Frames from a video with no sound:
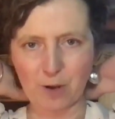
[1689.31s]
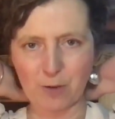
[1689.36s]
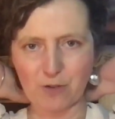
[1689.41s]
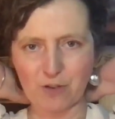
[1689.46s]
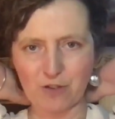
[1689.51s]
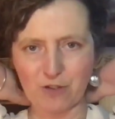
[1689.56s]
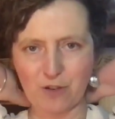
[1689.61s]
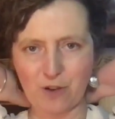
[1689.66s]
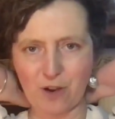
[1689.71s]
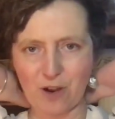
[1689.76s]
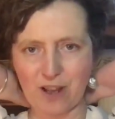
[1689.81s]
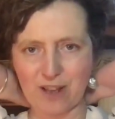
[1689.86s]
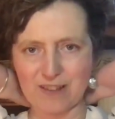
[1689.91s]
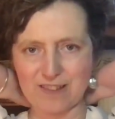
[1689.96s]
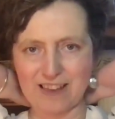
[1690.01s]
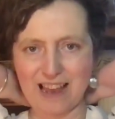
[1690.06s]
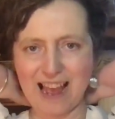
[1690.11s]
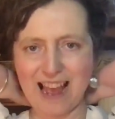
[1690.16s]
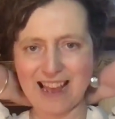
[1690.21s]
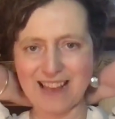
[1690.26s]
Oh, she's got her
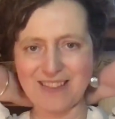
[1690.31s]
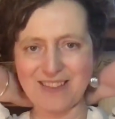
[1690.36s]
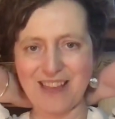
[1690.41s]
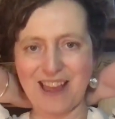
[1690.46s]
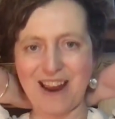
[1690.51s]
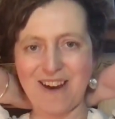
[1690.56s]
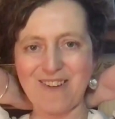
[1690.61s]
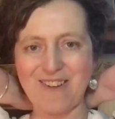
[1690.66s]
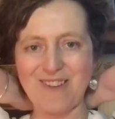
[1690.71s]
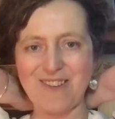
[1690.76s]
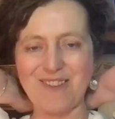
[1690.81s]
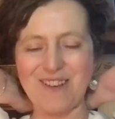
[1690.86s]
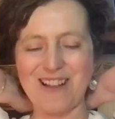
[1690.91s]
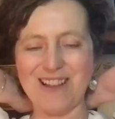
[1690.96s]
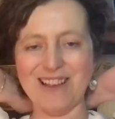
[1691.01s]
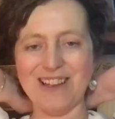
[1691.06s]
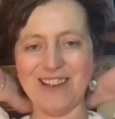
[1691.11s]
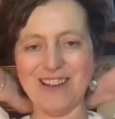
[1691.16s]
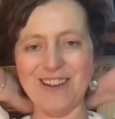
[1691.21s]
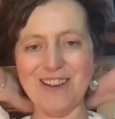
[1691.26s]
tag there as
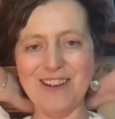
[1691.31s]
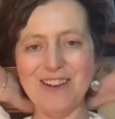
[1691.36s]
well, look.